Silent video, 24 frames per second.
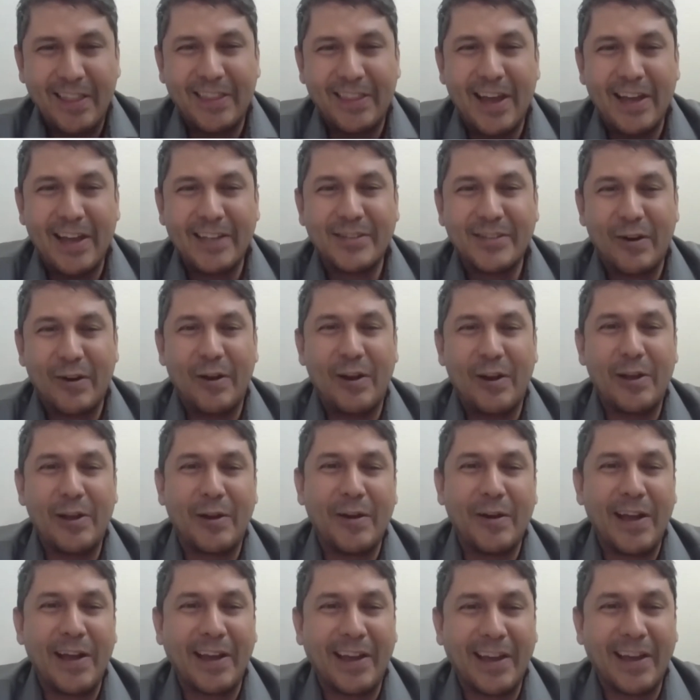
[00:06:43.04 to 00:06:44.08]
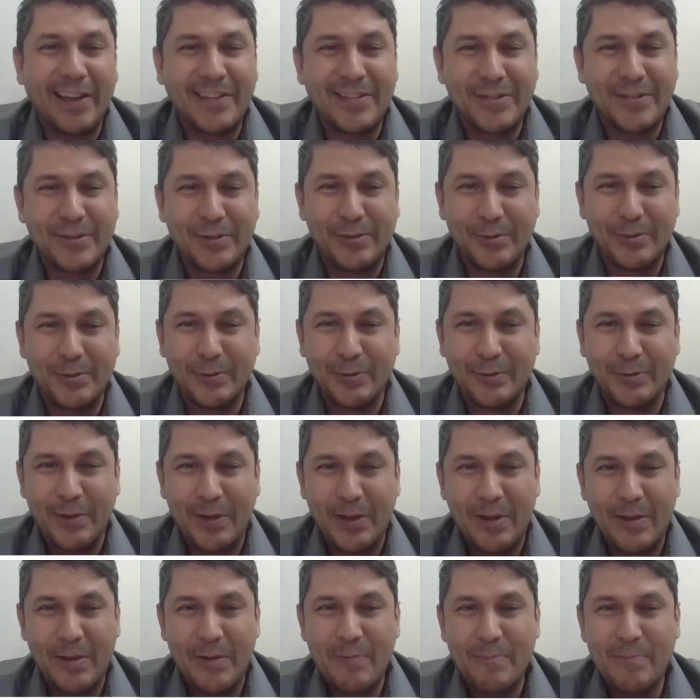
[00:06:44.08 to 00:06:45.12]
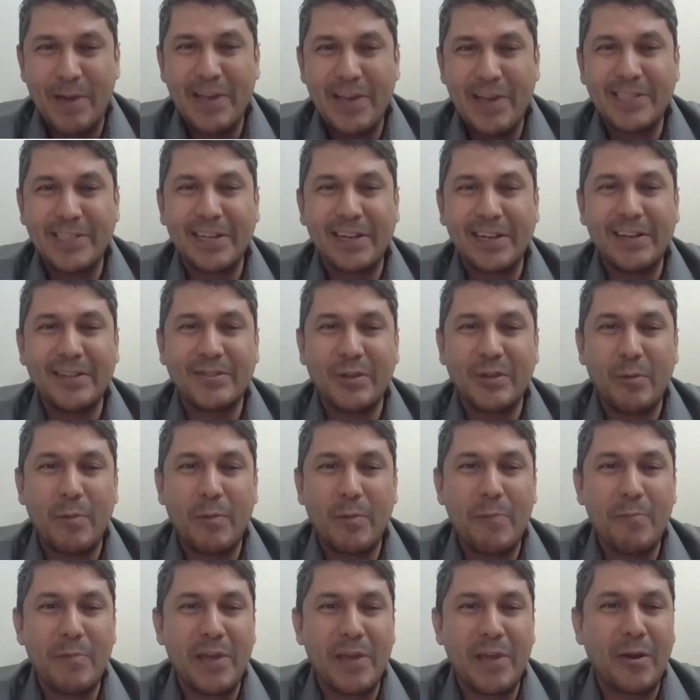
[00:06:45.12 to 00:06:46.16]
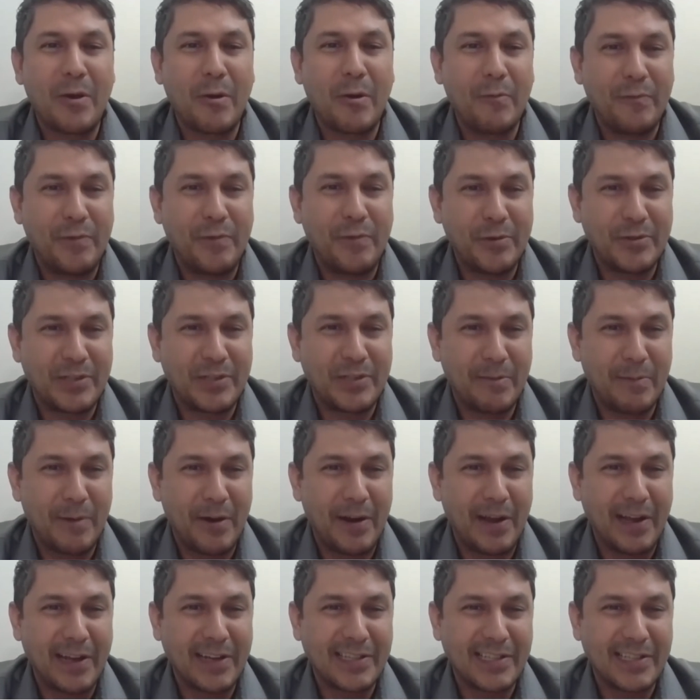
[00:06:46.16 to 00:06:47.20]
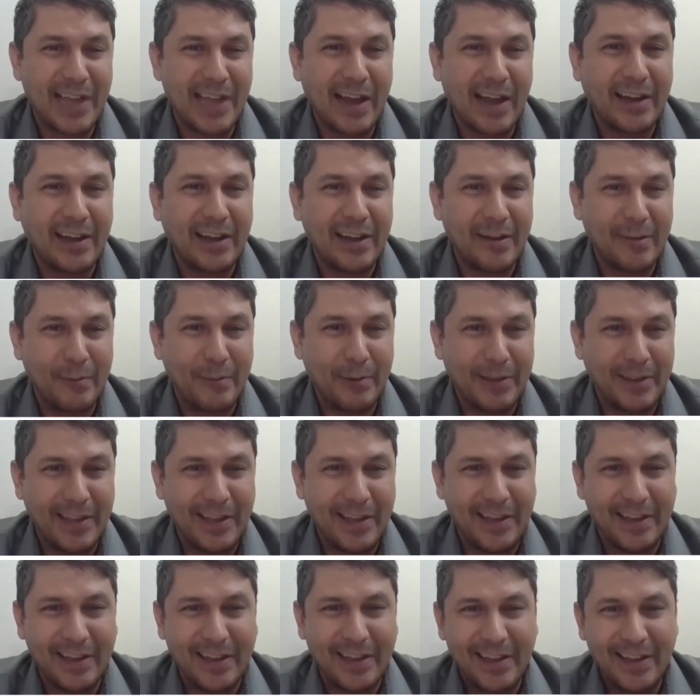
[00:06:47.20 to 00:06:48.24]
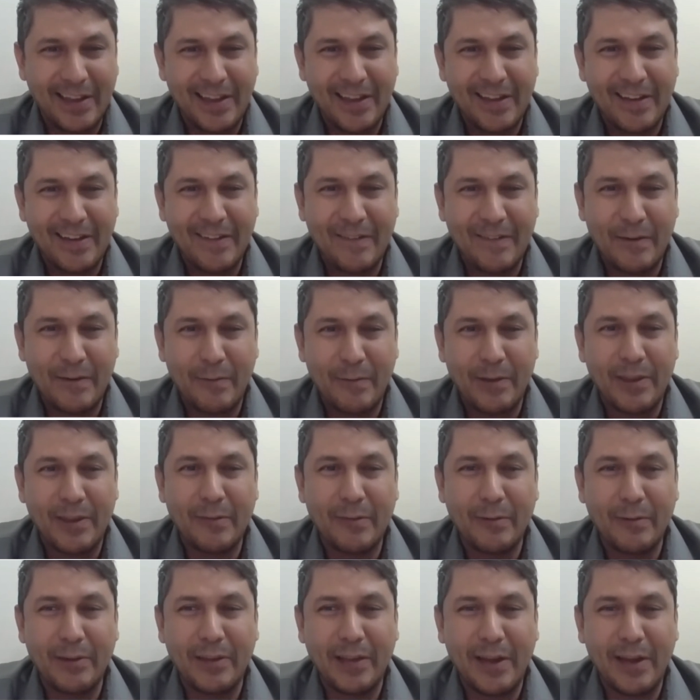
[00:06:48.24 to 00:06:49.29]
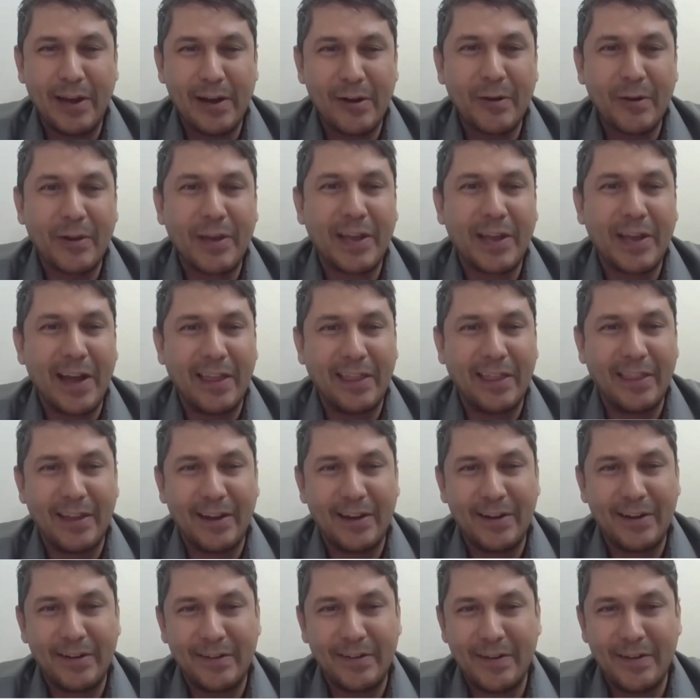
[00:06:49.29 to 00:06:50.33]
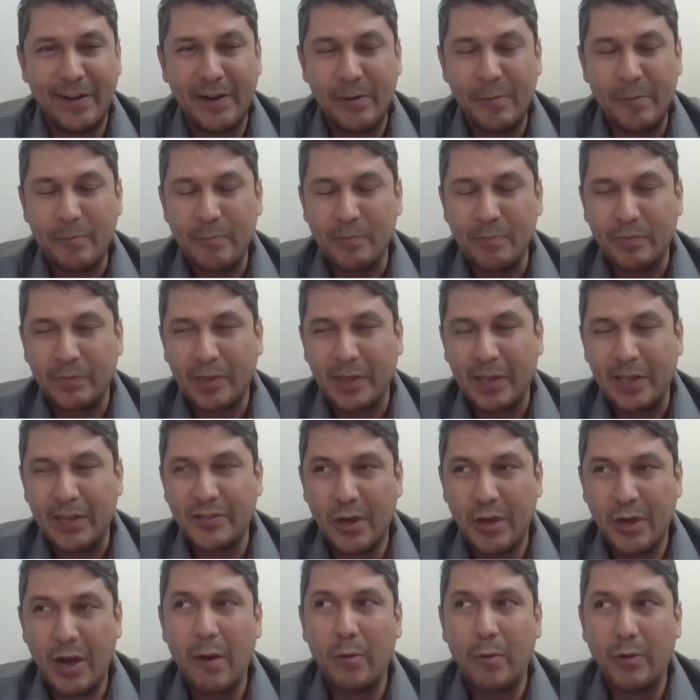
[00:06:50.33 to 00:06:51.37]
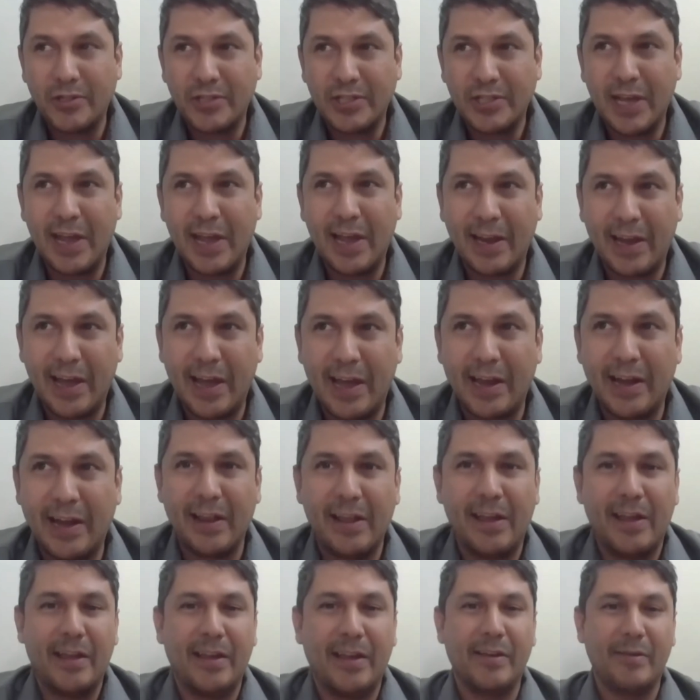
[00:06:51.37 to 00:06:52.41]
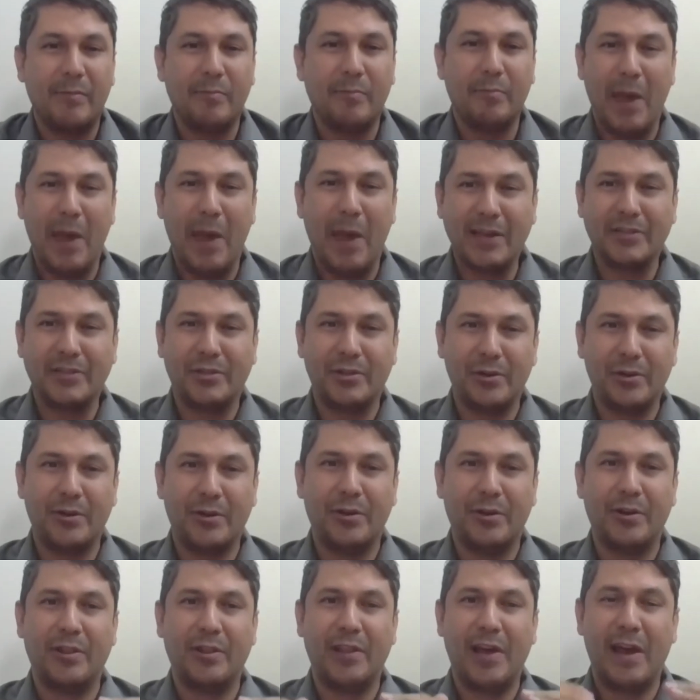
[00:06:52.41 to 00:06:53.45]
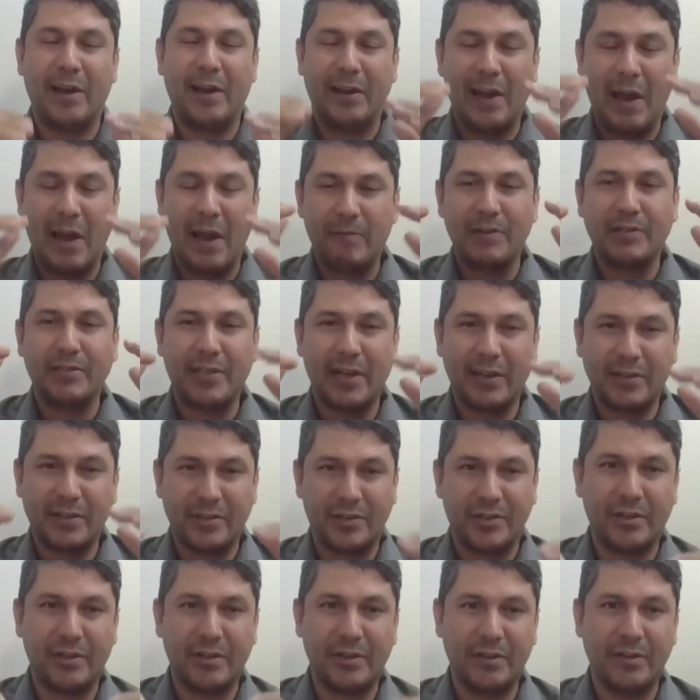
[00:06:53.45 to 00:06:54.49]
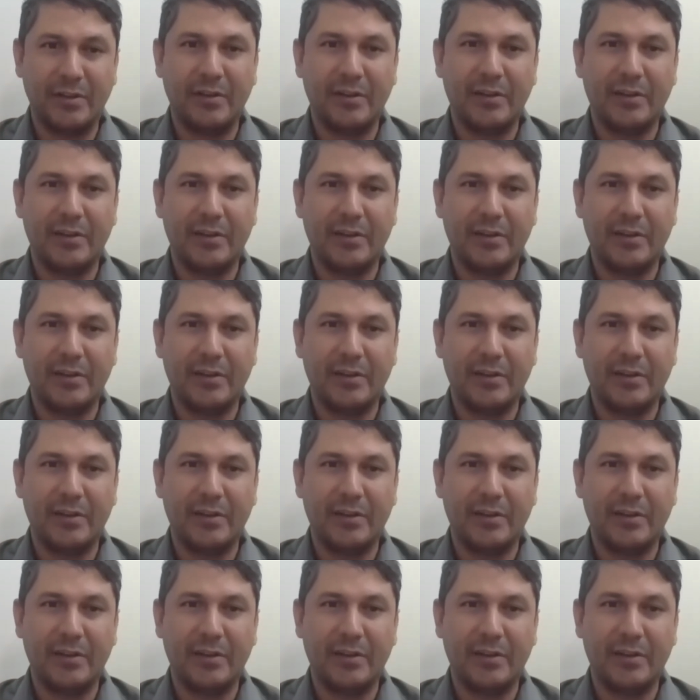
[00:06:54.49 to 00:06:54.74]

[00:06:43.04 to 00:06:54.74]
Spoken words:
That's only going to get you to basically someone being confused about exactly what they are looking at there, right? So I would say, again, make sure that in every section